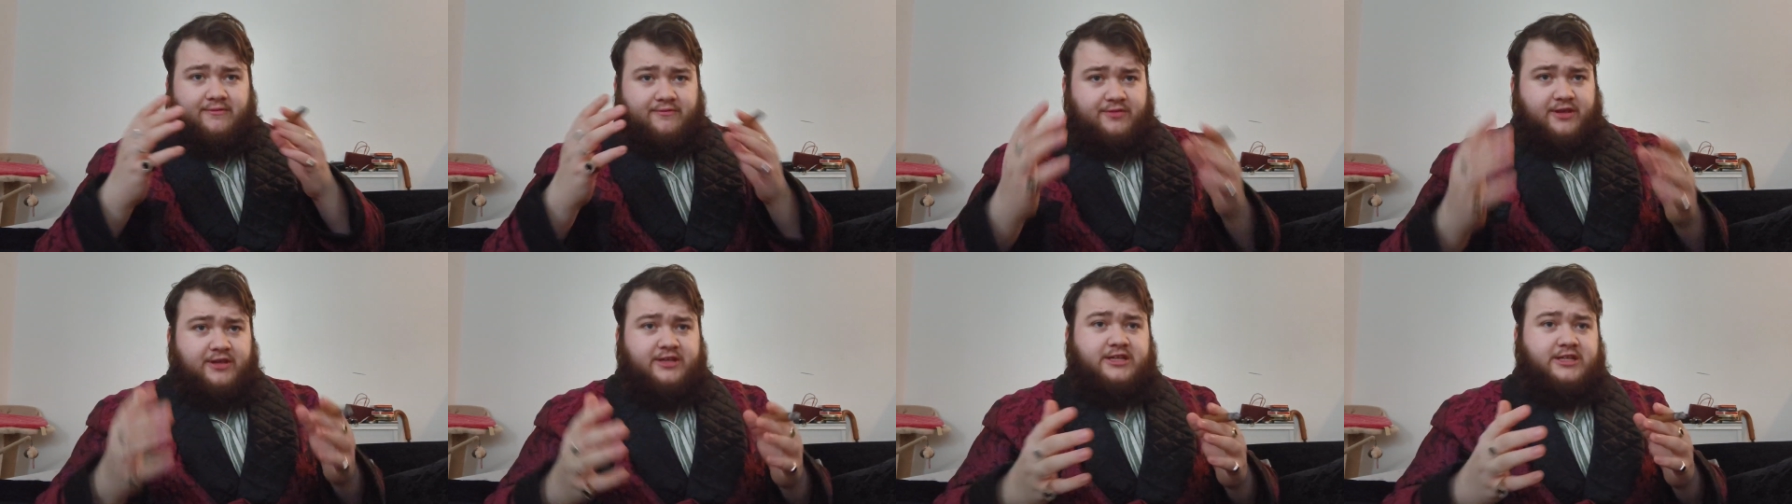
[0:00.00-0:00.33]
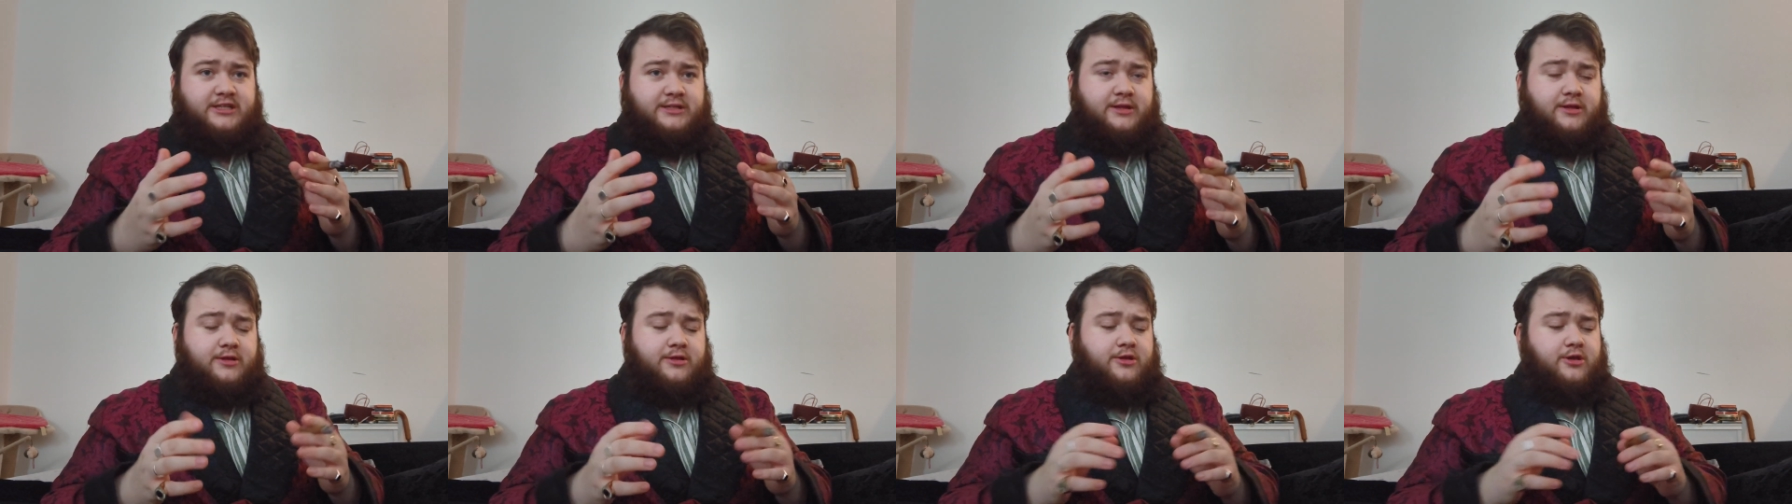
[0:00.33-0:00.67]
This
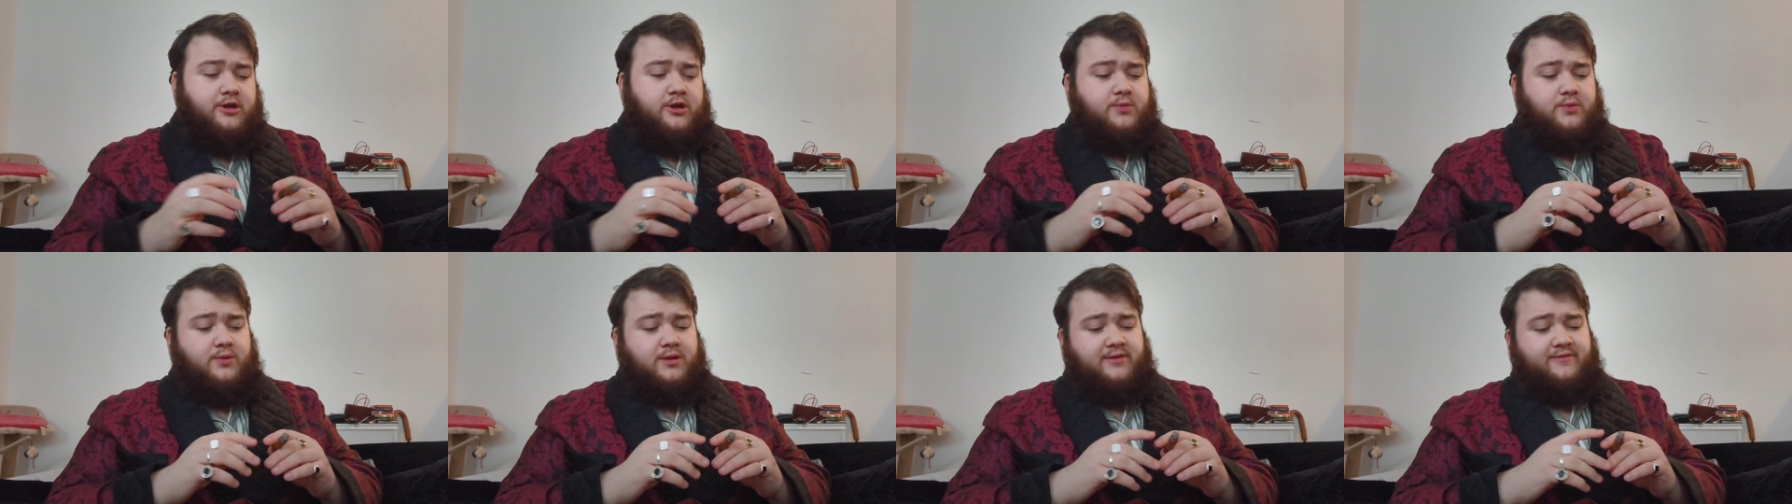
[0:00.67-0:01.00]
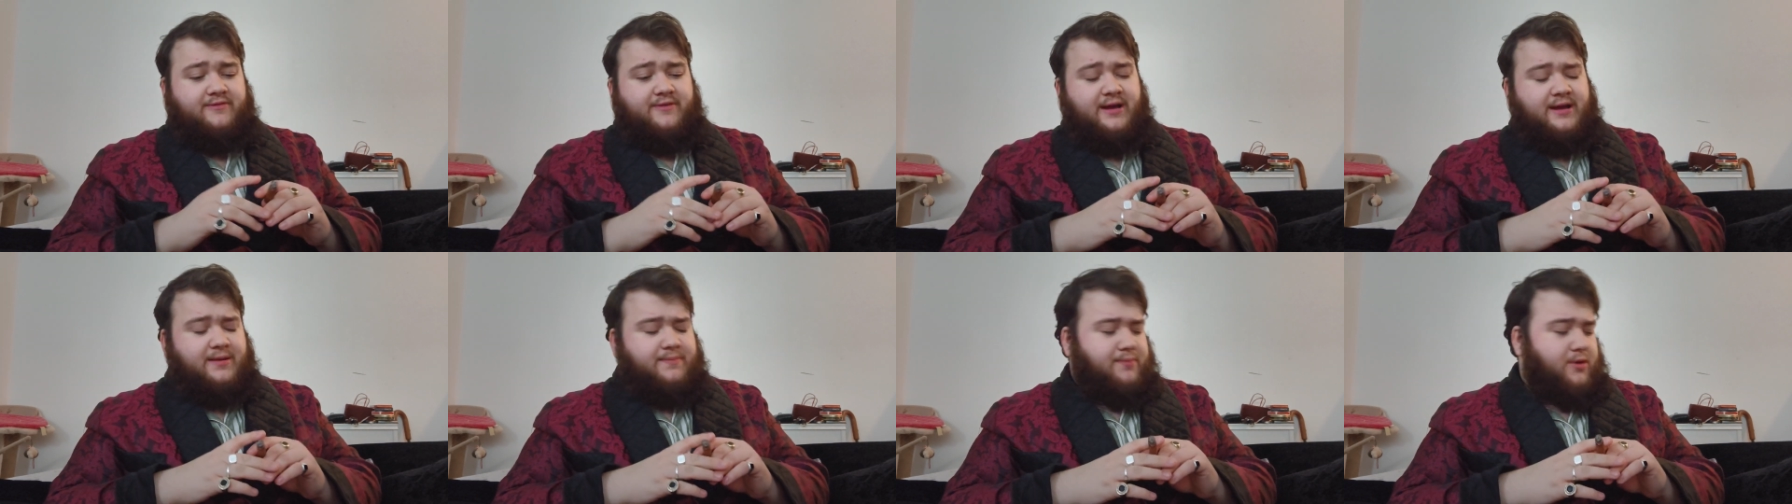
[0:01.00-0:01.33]
is the third one
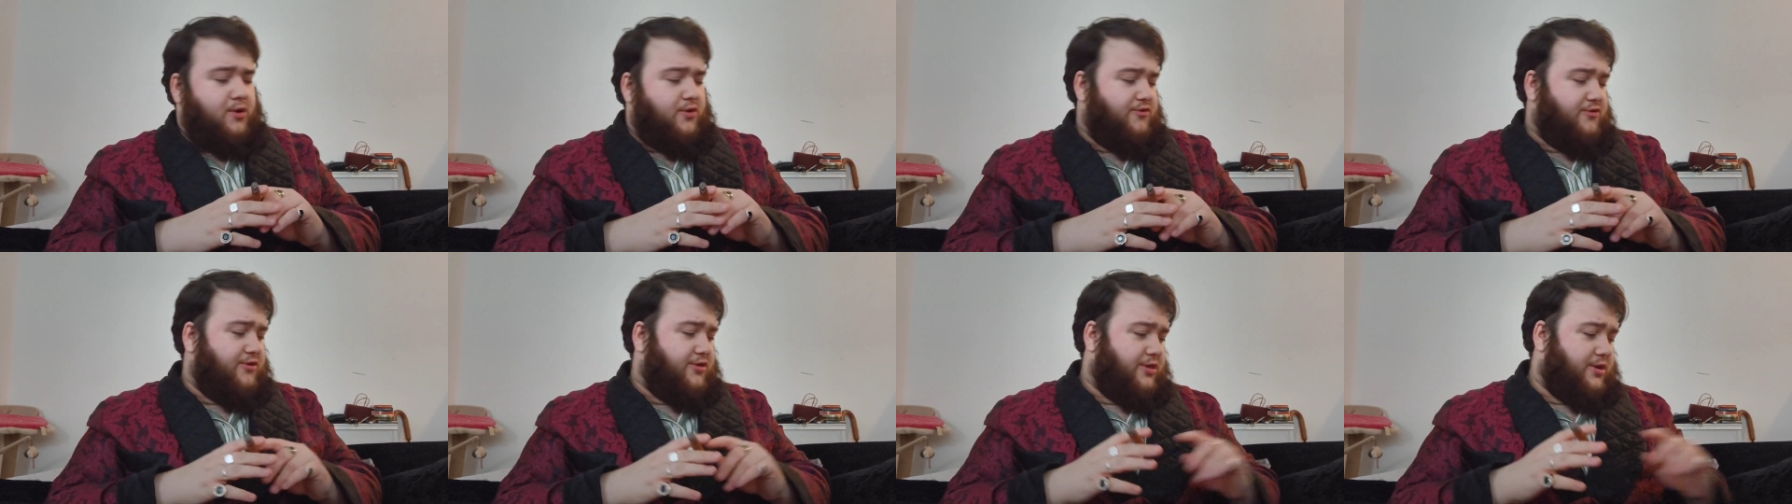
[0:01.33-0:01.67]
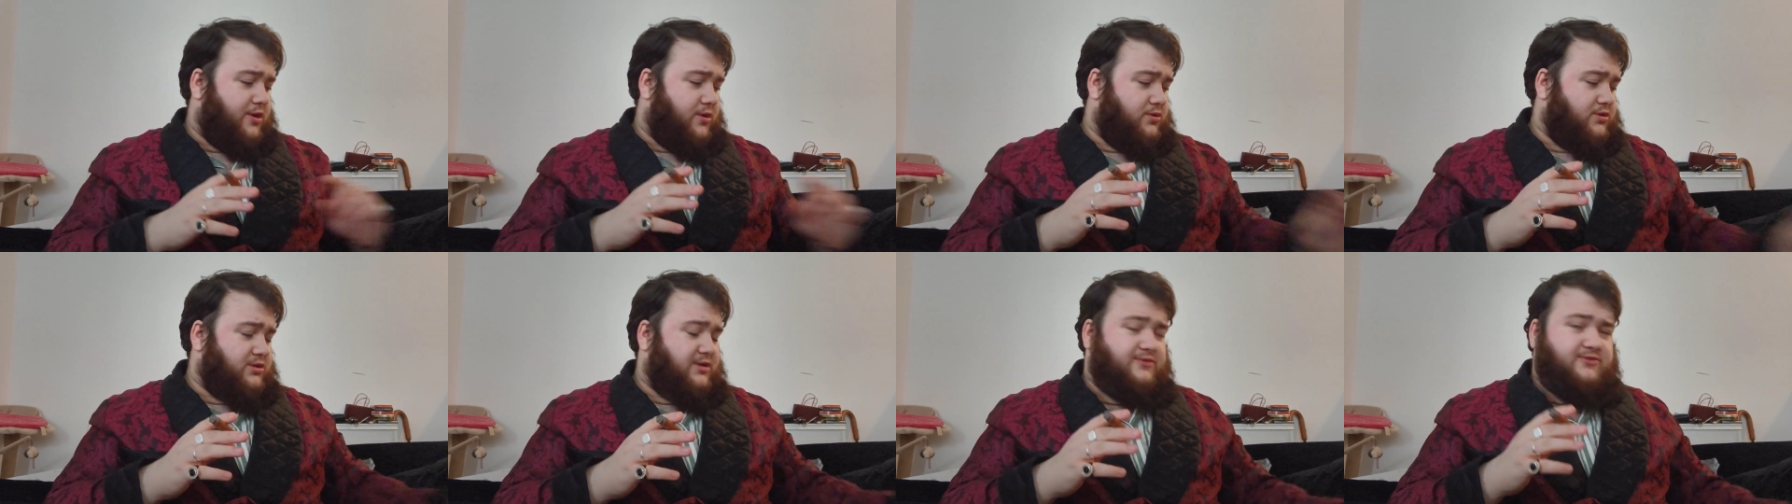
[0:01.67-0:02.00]
I've had. Both of
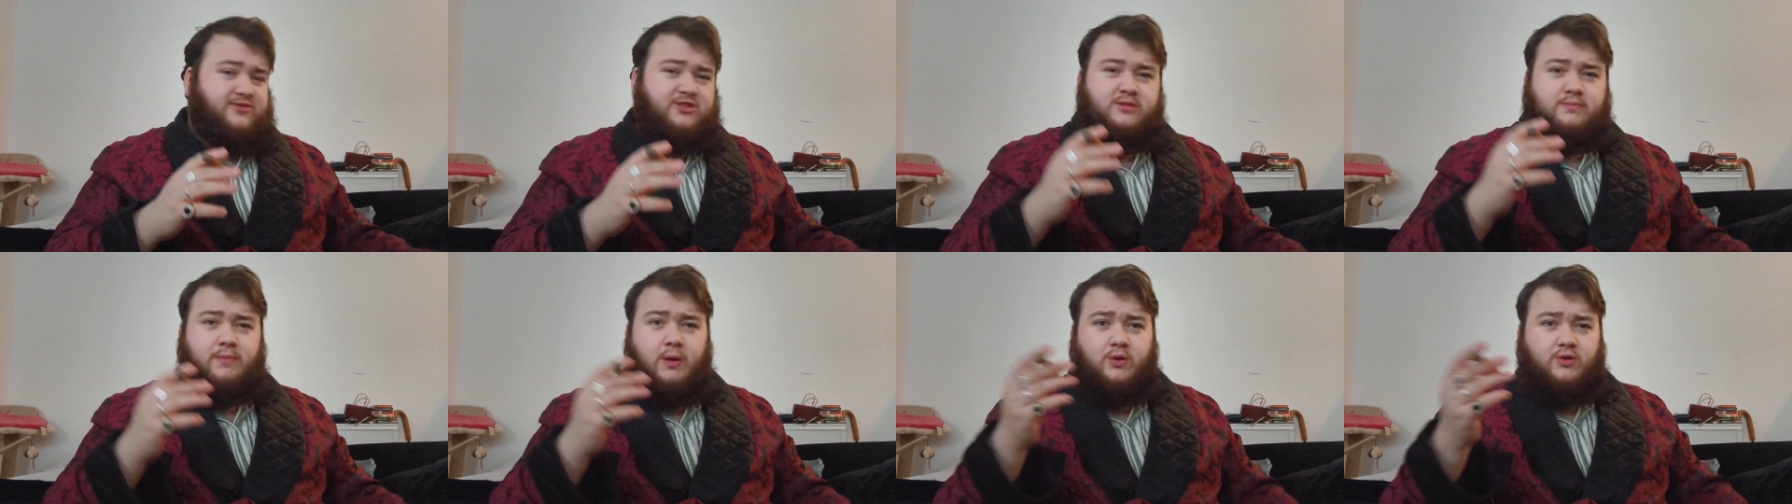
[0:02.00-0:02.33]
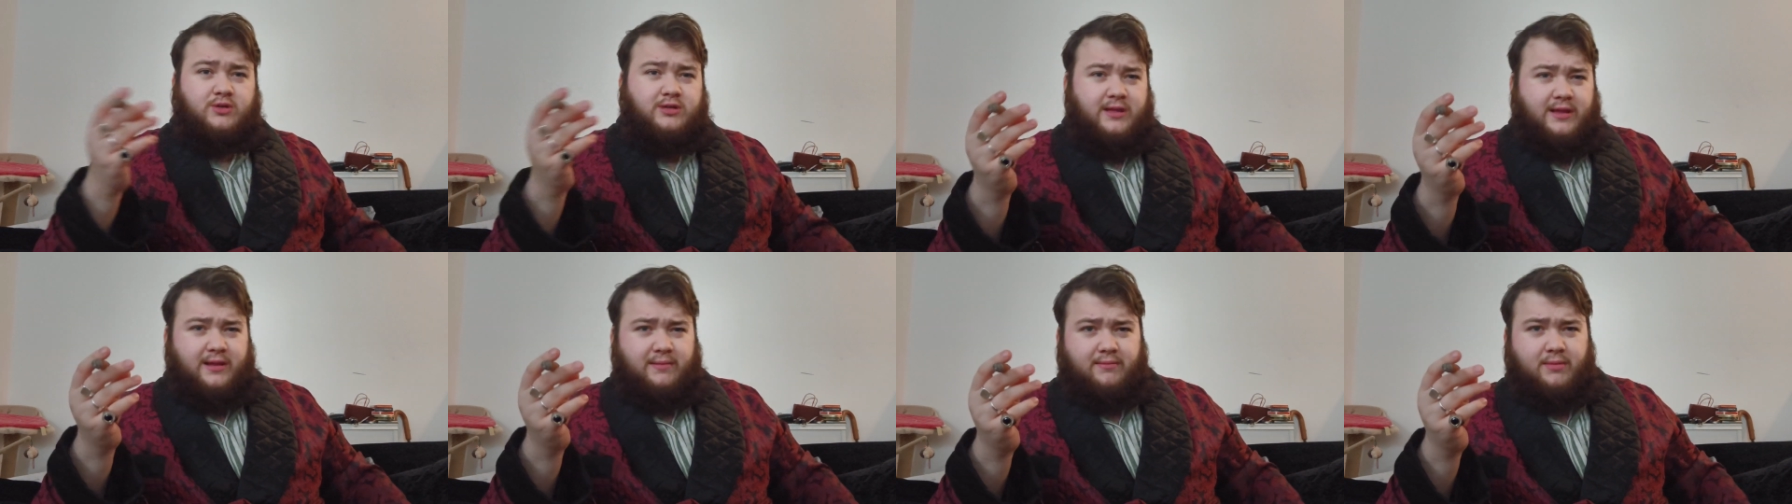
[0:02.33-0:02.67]
those I've
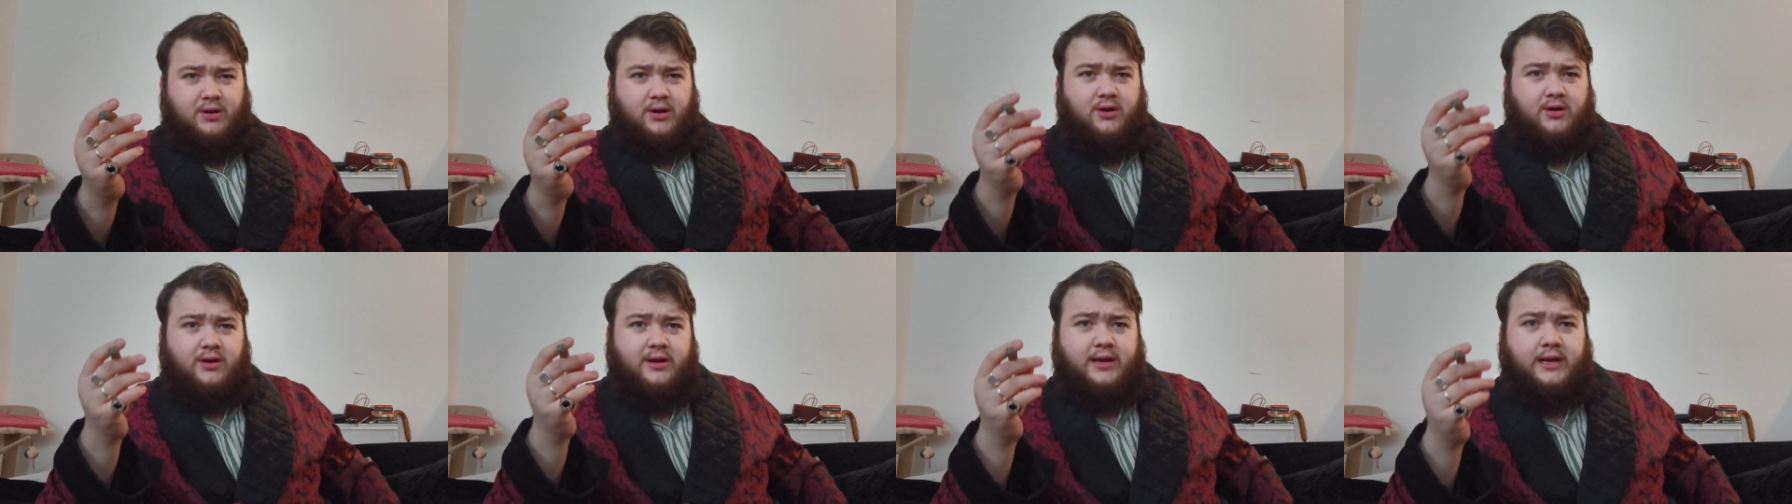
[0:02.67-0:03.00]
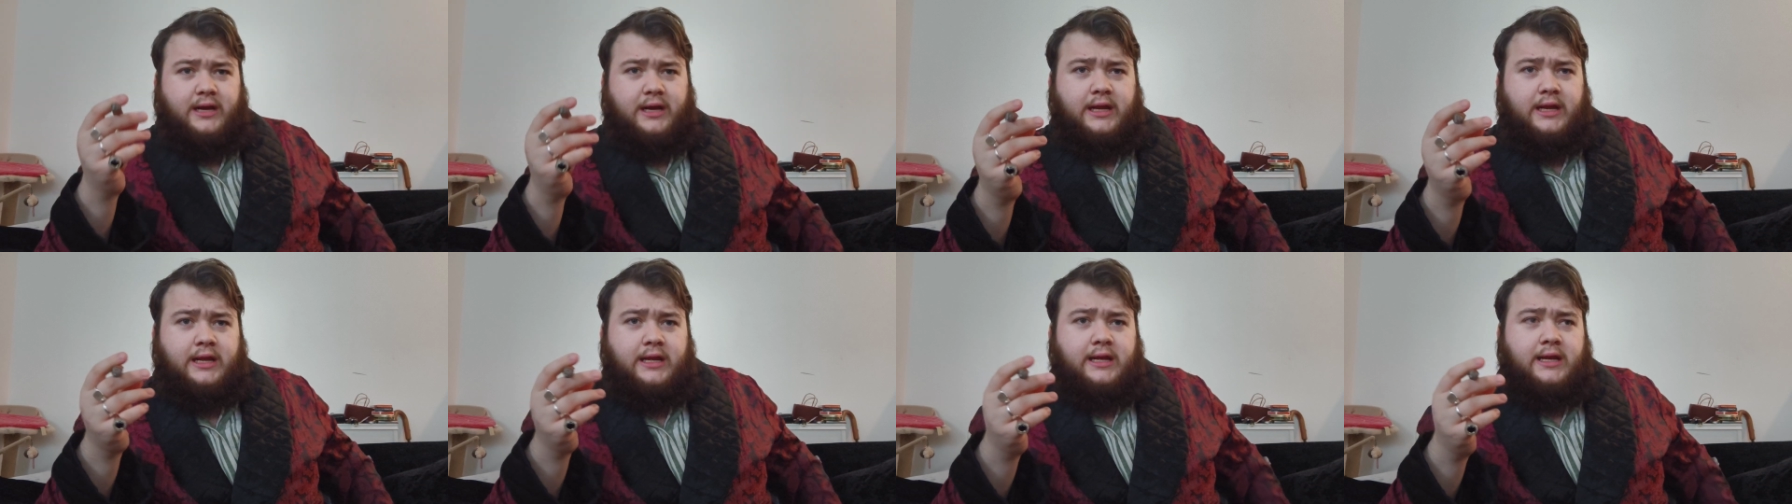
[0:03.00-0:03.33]
smoked in the
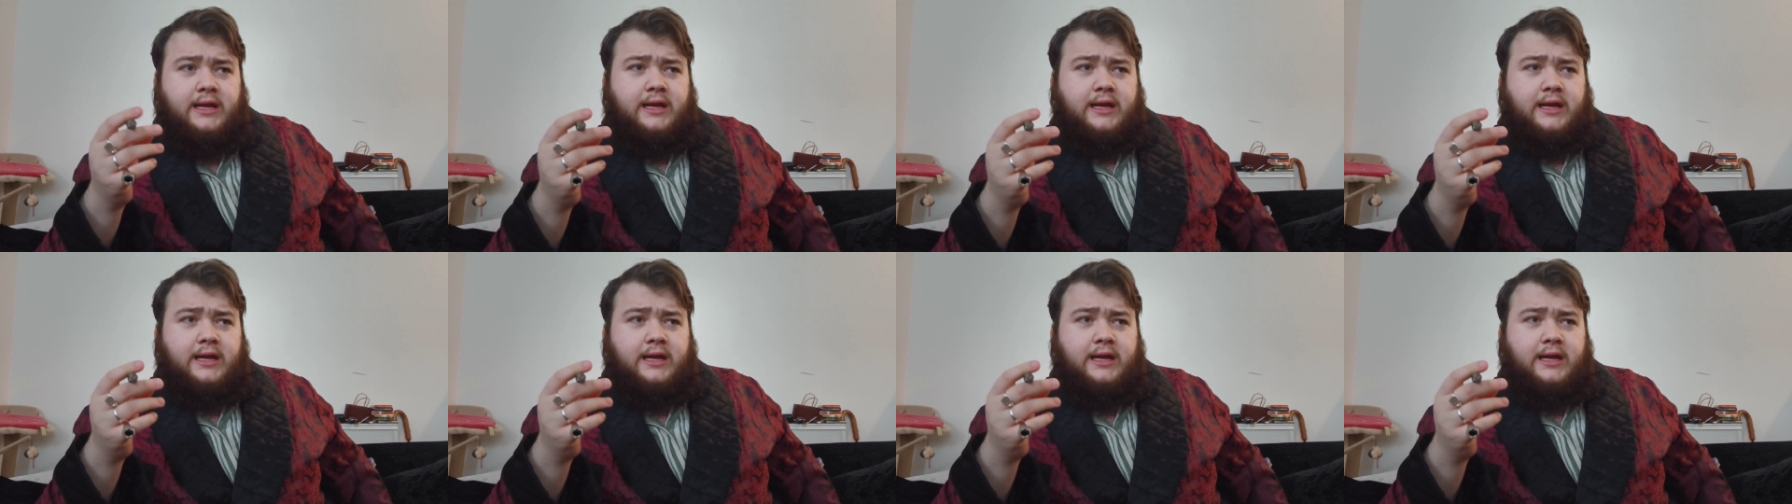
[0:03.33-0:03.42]
morning.